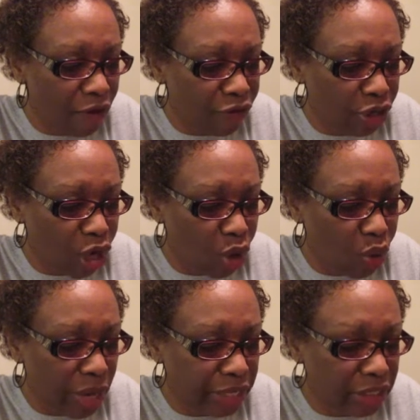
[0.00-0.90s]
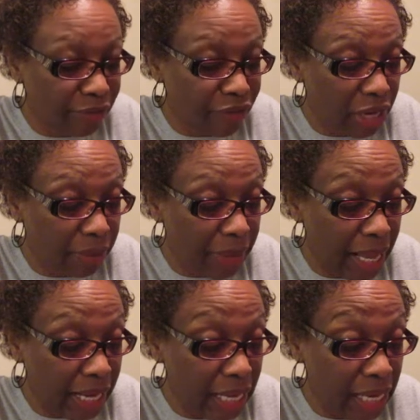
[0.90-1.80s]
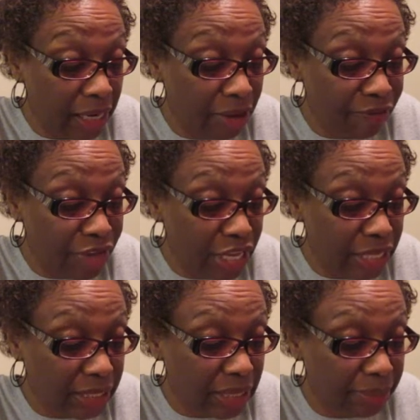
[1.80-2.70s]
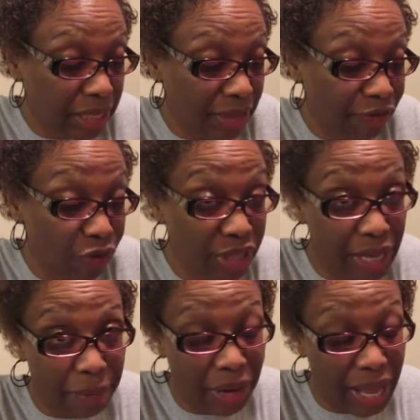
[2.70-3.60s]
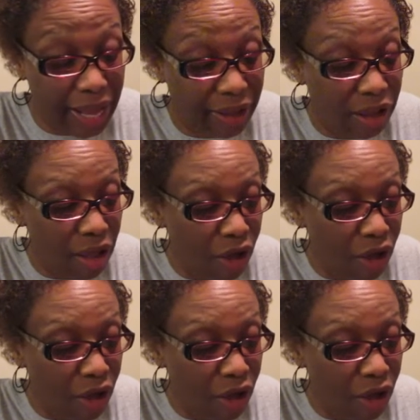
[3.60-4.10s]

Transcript: for Gold has developed an inconvenient sympathy for their plight.